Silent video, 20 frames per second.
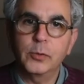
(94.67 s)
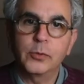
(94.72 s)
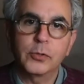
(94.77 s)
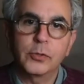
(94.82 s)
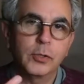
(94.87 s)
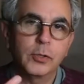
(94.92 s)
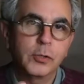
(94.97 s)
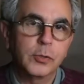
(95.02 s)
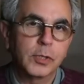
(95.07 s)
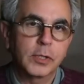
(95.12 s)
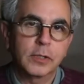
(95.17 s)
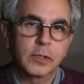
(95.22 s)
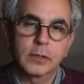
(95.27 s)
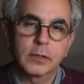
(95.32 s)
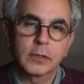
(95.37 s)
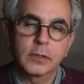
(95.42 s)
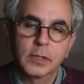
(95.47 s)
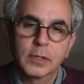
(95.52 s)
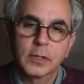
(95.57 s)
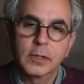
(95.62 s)
So you
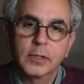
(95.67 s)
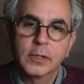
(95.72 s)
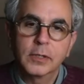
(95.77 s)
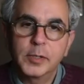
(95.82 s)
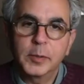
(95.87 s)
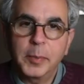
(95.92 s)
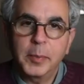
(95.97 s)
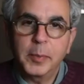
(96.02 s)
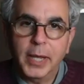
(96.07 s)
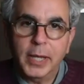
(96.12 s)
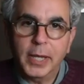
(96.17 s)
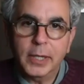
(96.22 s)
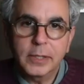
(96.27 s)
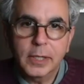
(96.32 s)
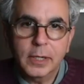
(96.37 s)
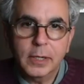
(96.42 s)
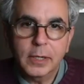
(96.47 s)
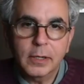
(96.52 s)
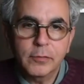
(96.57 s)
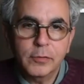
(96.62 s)
can sit back,
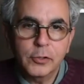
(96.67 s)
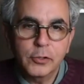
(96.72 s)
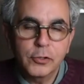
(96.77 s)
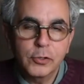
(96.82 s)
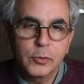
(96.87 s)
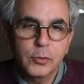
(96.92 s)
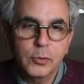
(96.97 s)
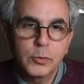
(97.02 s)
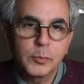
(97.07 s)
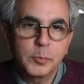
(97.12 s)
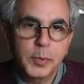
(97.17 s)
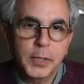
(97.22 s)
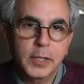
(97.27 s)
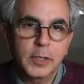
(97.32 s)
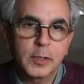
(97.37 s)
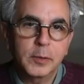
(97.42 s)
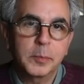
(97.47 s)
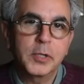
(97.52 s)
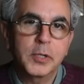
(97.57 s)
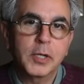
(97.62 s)
take off your shoes, put on
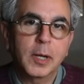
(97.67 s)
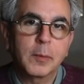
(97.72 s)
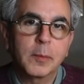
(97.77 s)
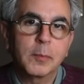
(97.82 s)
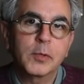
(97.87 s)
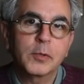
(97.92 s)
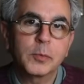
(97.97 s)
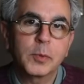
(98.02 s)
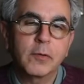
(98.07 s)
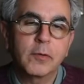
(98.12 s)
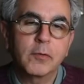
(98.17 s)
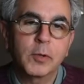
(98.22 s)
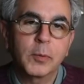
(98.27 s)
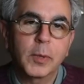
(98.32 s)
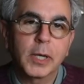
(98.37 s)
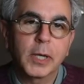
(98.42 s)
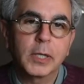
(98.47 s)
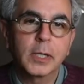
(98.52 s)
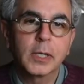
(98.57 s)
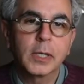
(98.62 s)
your pajamas, whatever you
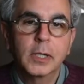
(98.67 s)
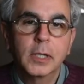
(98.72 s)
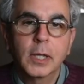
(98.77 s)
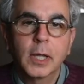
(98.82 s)
want.